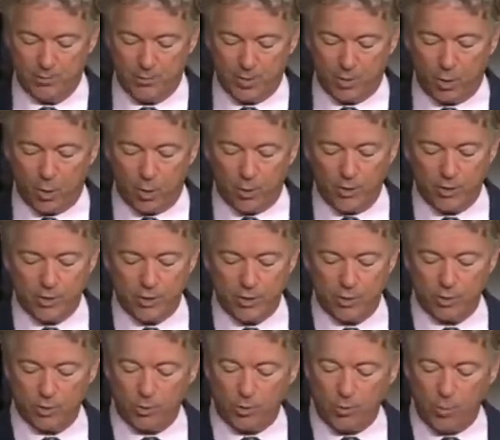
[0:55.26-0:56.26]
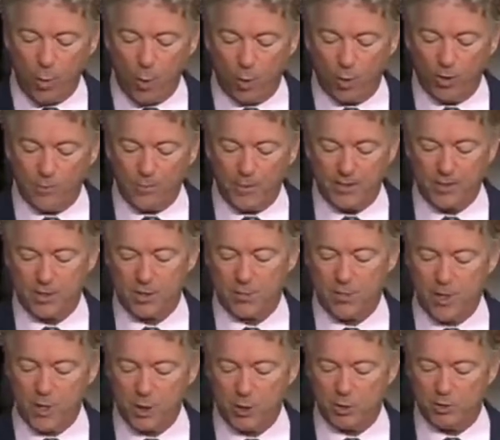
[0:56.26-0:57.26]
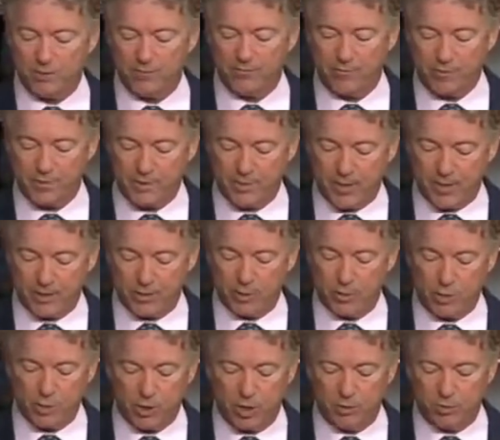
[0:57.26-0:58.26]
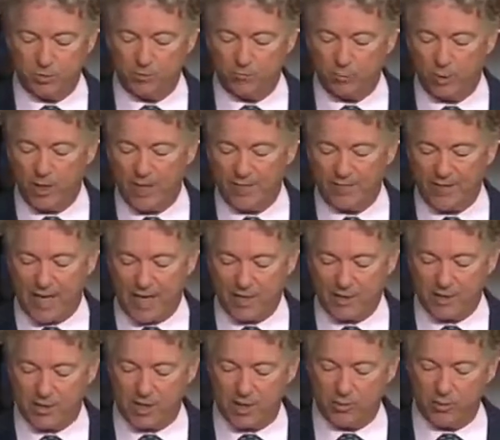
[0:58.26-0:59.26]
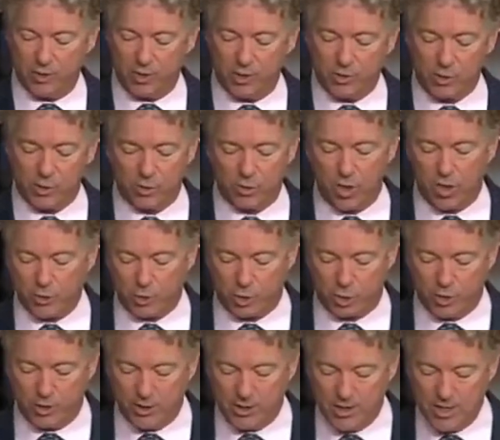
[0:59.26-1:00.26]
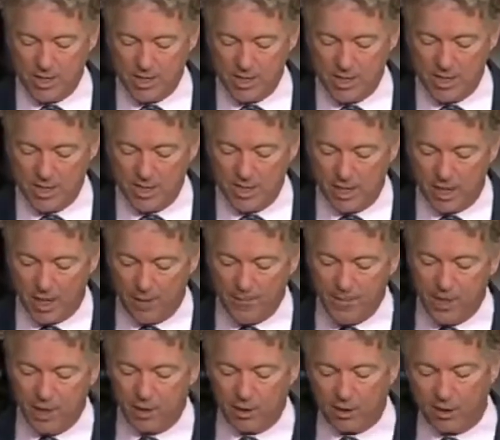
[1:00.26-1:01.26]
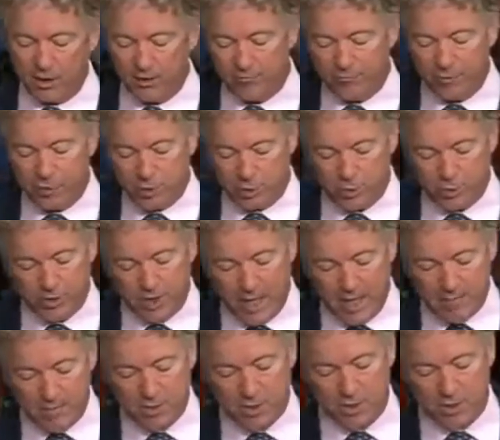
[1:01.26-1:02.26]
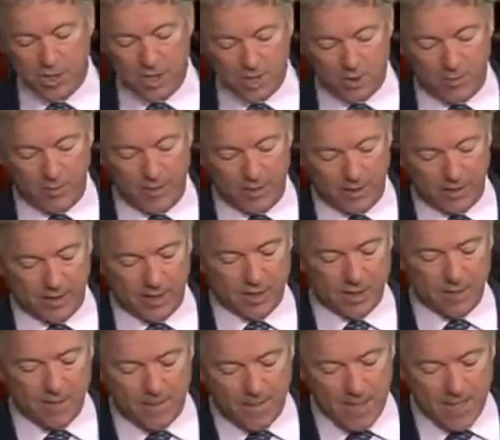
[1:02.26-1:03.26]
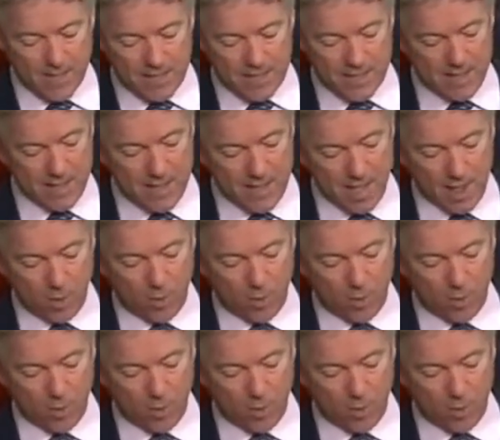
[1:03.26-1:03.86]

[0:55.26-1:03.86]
But according to the report by the Special Inspector General for Afghanistan Reconstruction, American officials came to suspect that the money